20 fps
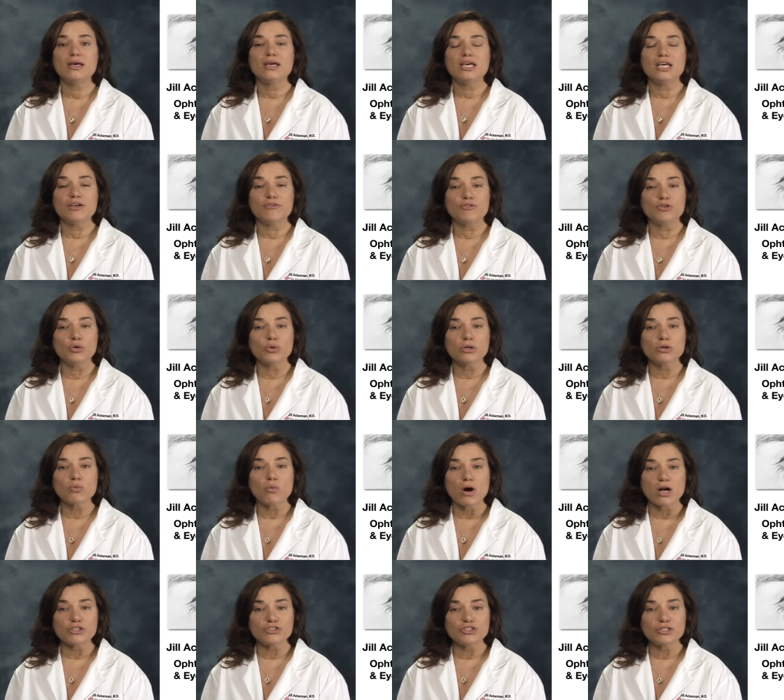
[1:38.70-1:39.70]
If you are
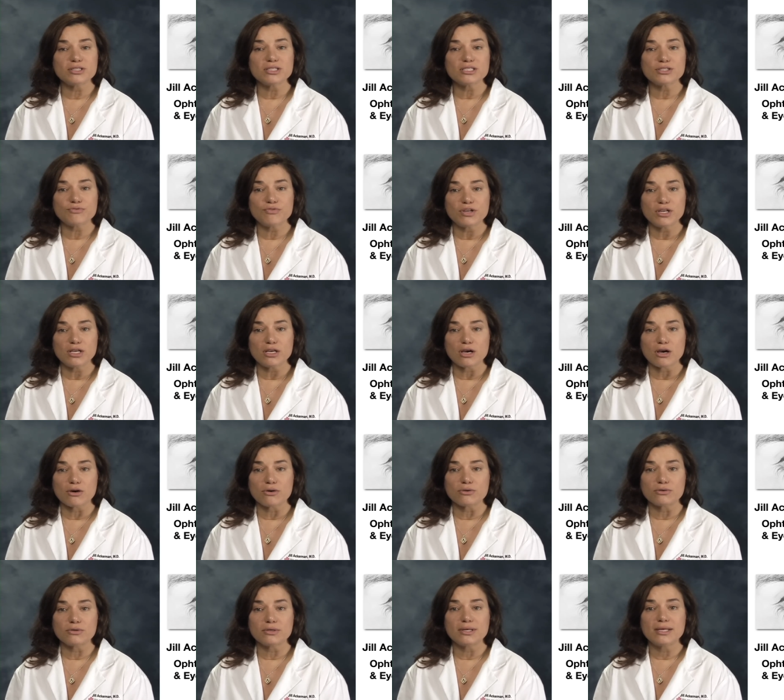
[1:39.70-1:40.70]
watching this
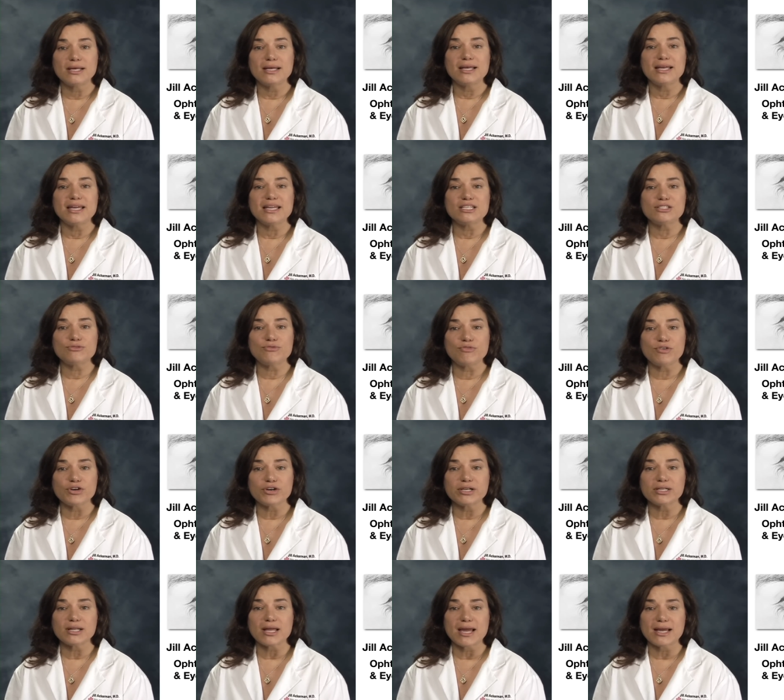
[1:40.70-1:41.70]
video, it is
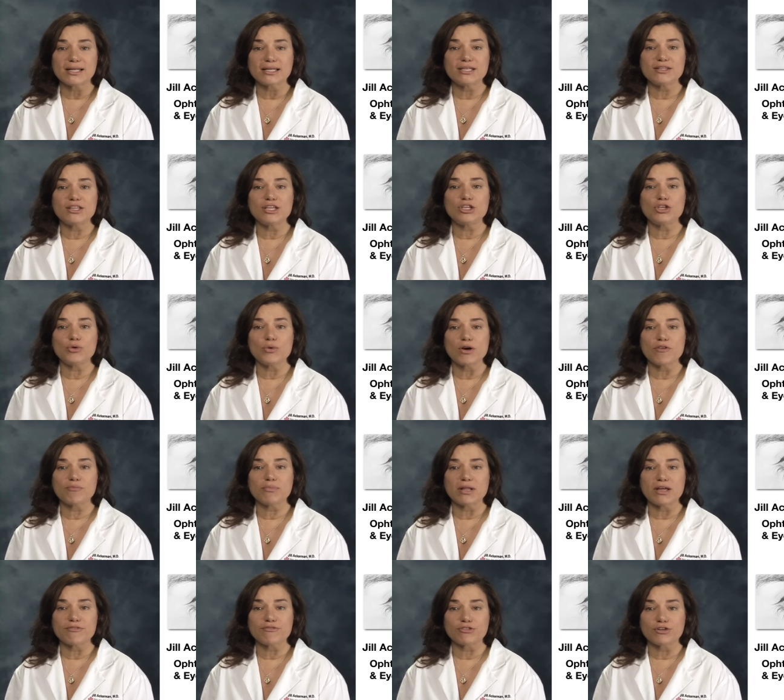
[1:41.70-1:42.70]
very likely that you have
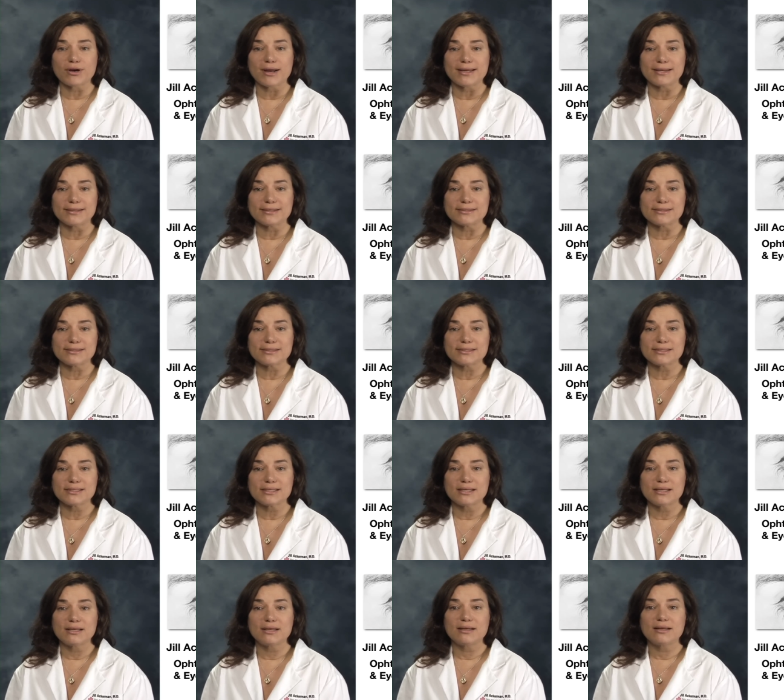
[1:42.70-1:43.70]
blepharitis.
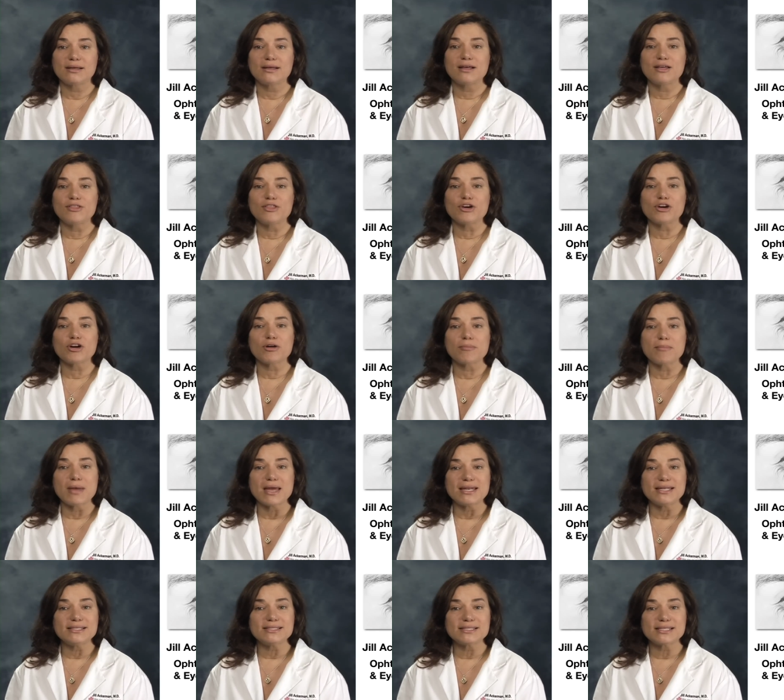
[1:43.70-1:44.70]
There are
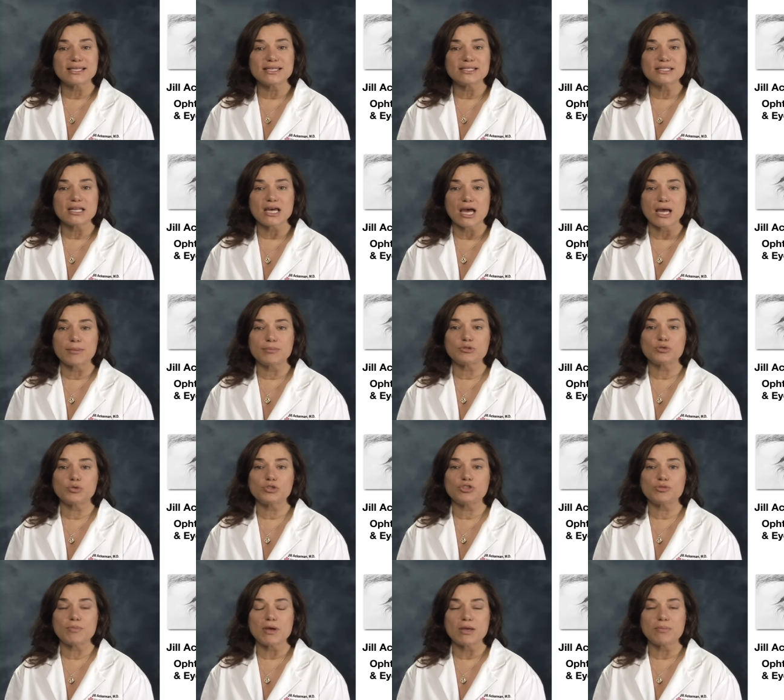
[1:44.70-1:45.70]
many skin types
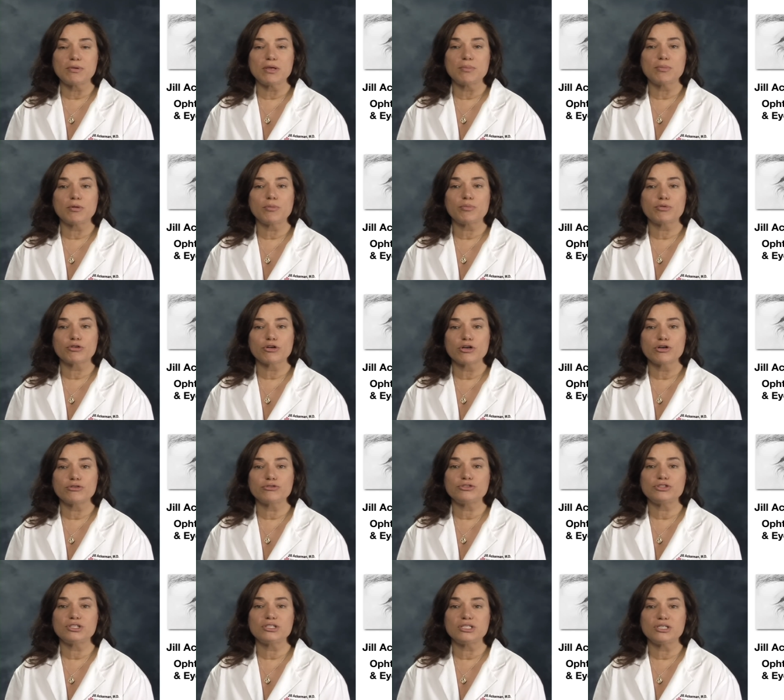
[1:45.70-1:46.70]
which make people
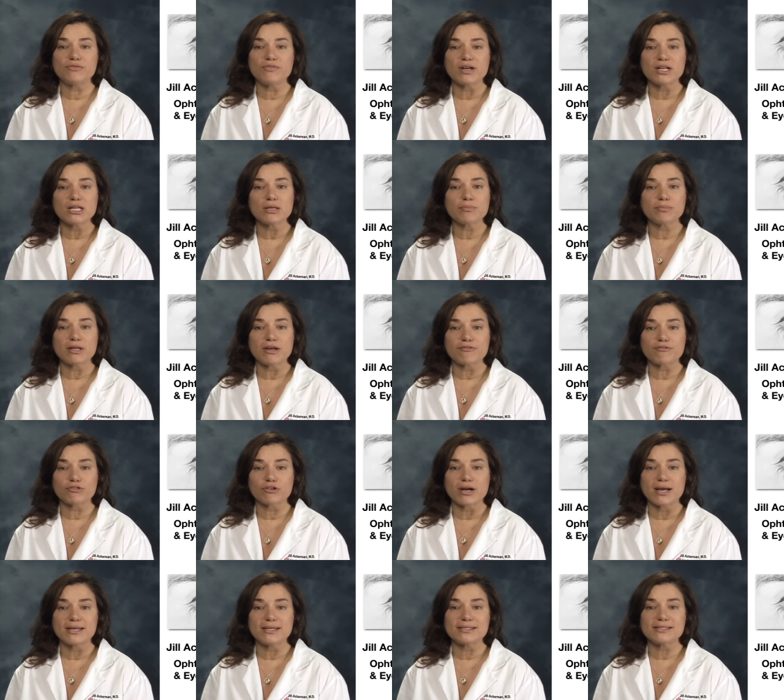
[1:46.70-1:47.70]
prone to develop
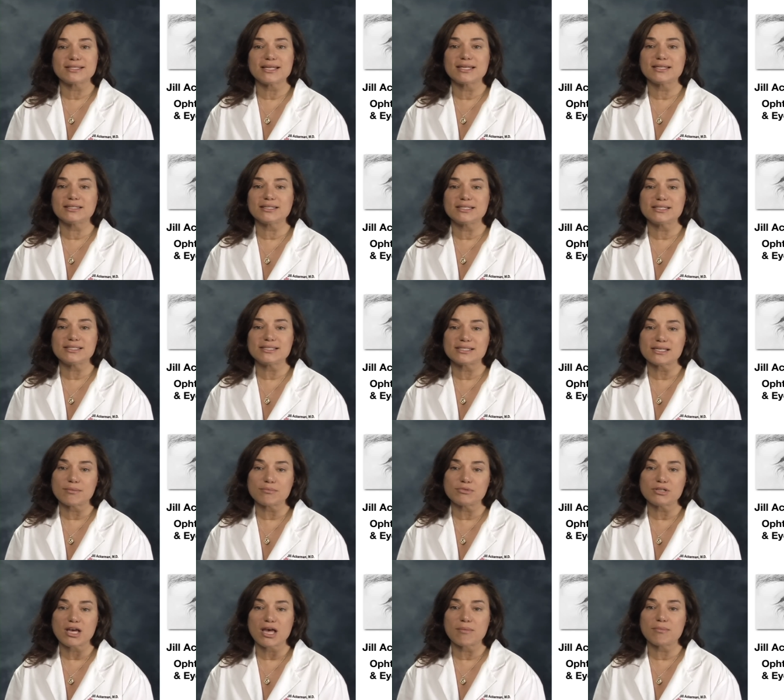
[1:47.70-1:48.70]
blepharitis at least
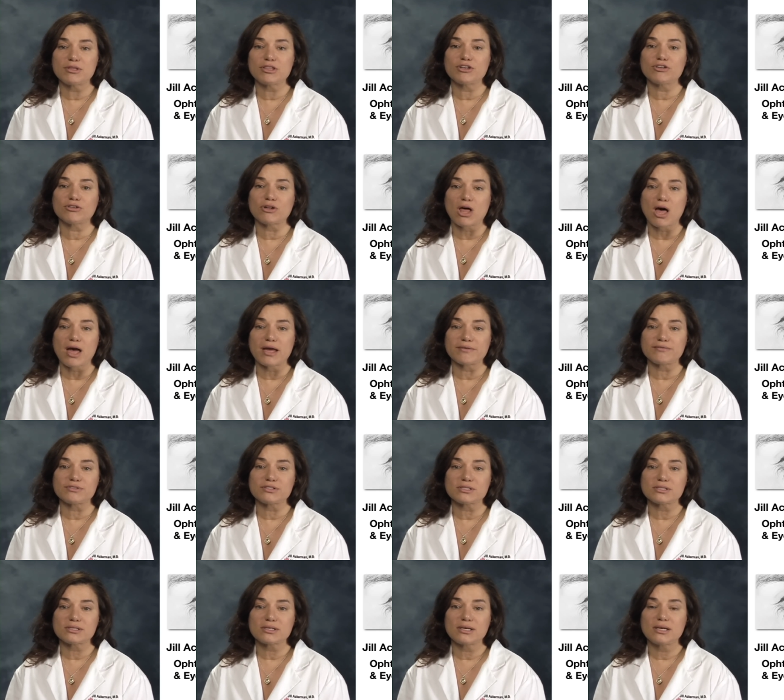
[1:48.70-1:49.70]
sometime in their
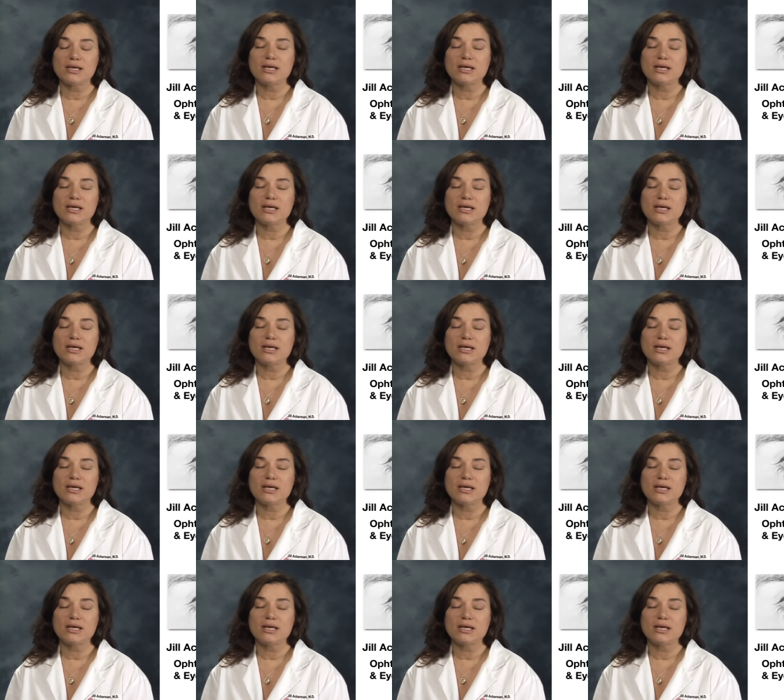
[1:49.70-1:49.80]
lives.